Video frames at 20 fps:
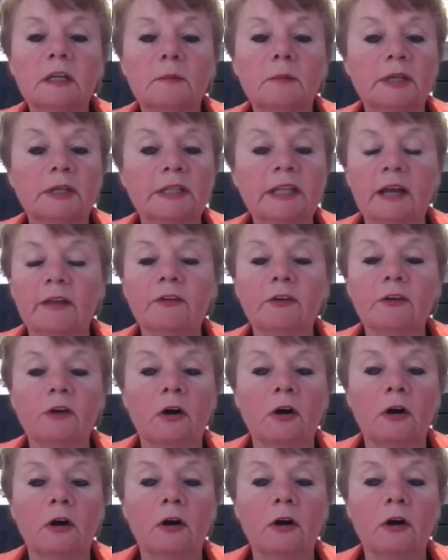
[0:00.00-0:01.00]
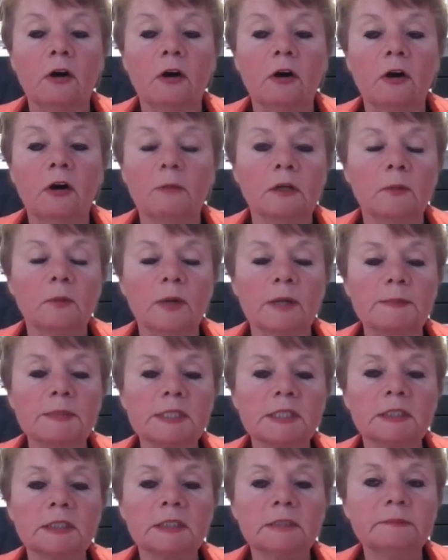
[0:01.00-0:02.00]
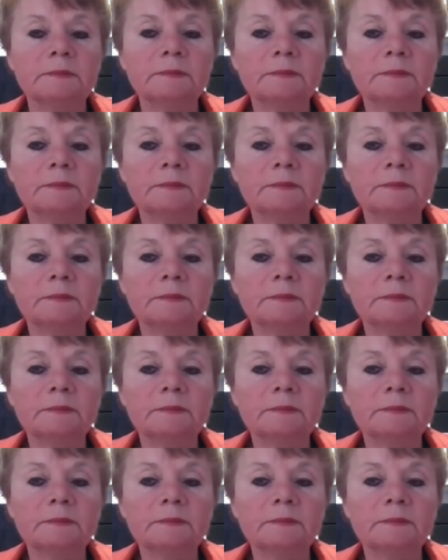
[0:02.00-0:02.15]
But yeah, they're all posted on our website.